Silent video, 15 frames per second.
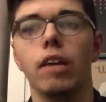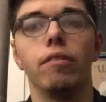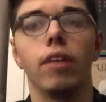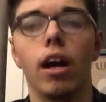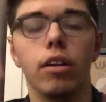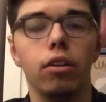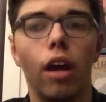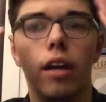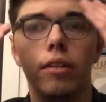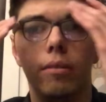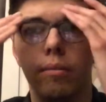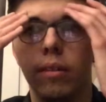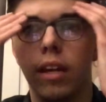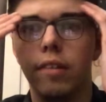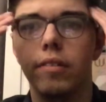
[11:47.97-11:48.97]
I
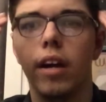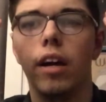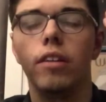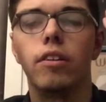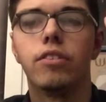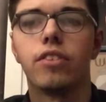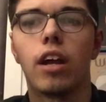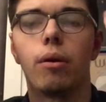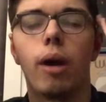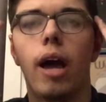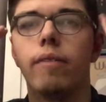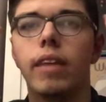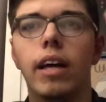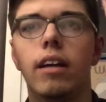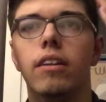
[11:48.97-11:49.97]
don't
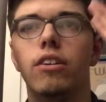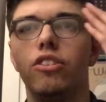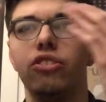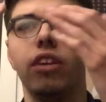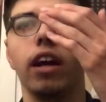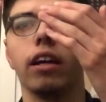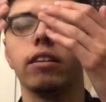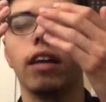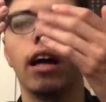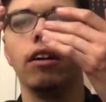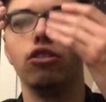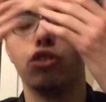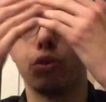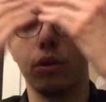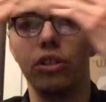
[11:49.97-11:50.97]
have that
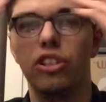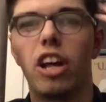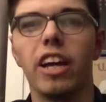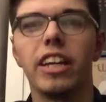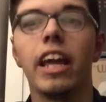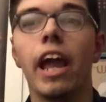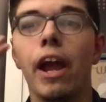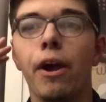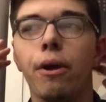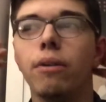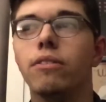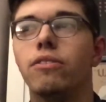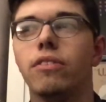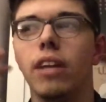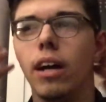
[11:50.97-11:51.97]
short, shaggy hair
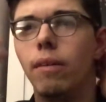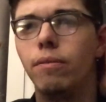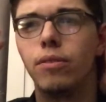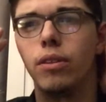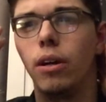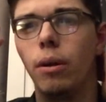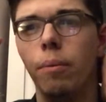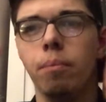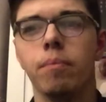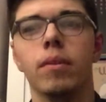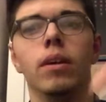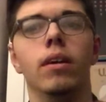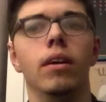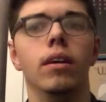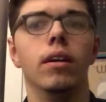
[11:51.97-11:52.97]
and stuff, so...
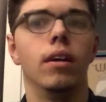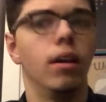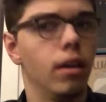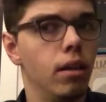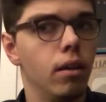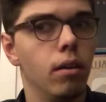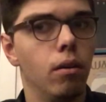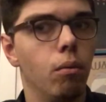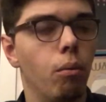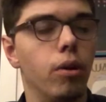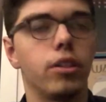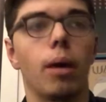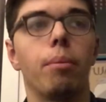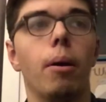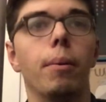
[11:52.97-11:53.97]

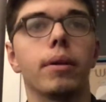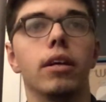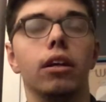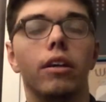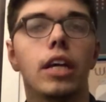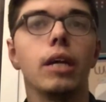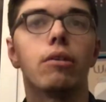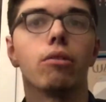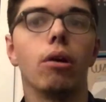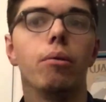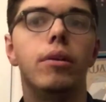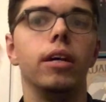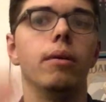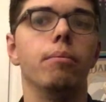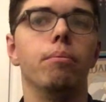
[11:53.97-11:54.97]
Which I'm probably going to keep
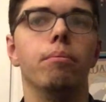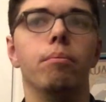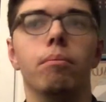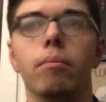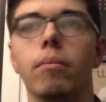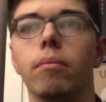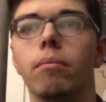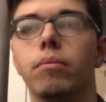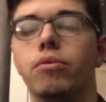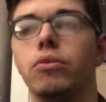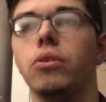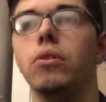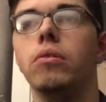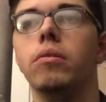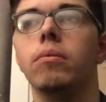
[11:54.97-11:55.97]
growing it
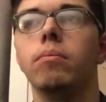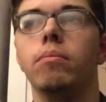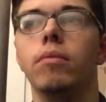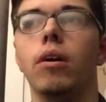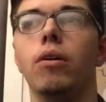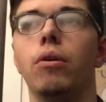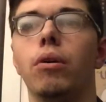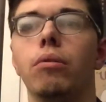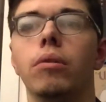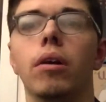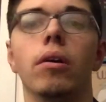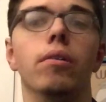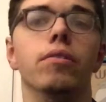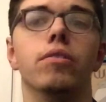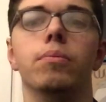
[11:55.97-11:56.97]
soon, though. Who
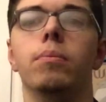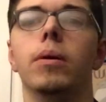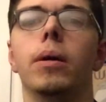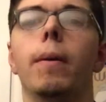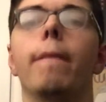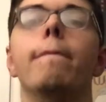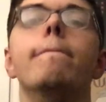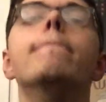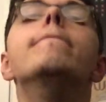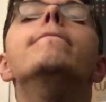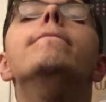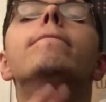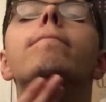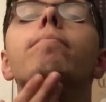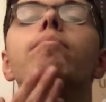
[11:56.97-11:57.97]
knows, but...
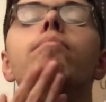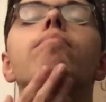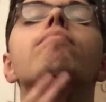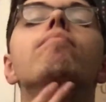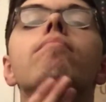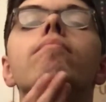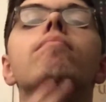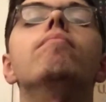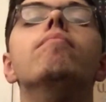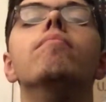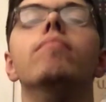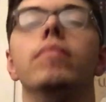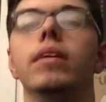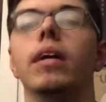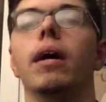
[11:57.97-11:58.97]

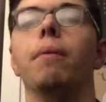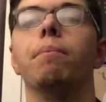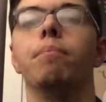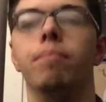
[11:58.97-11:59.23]
Yeah.